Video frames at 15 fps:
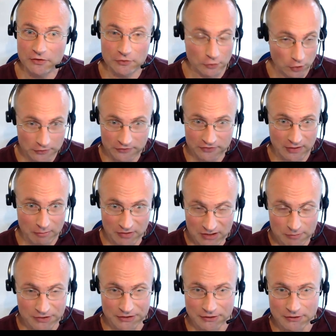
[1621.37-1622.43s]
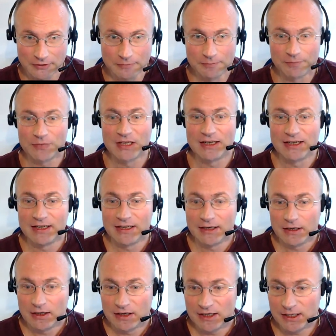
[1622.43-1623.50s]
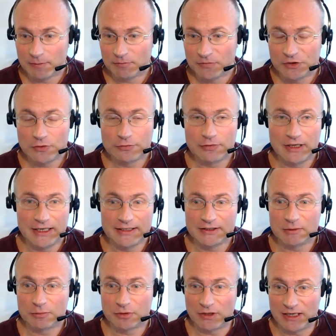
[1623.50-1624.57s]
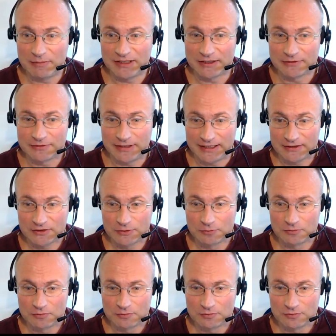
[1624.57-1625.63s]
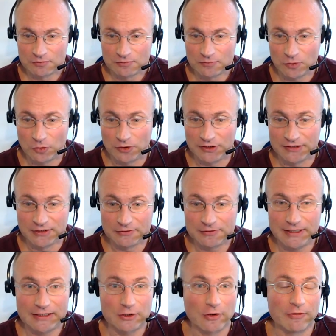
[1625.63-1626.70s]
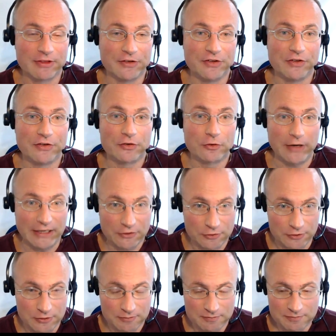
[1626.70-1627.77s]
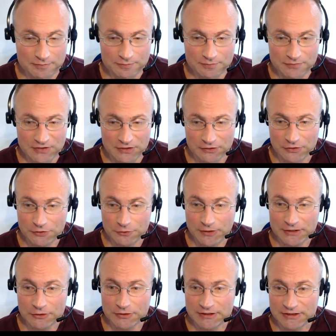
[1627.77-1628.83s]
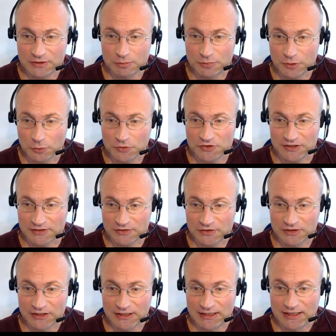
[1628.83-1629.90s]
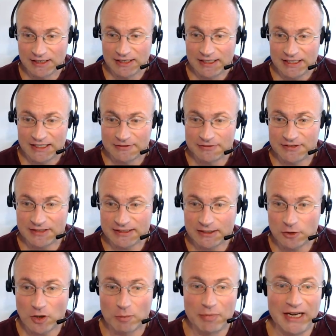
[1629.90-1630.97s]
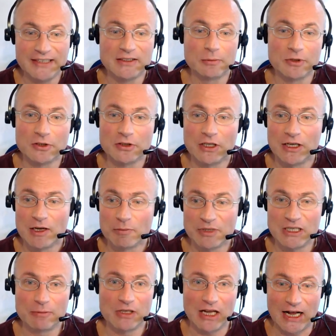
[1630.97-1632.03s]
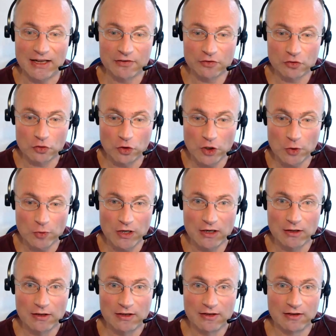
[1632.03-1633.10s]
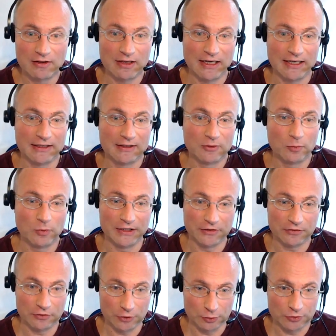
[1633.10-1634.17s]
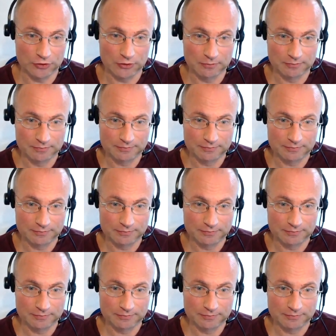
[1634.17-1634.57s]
is not subliminal, you find a priming effect, or an effect of the distractor. The distractor is processed. If it's incompatible, people are slower than when it's neutral.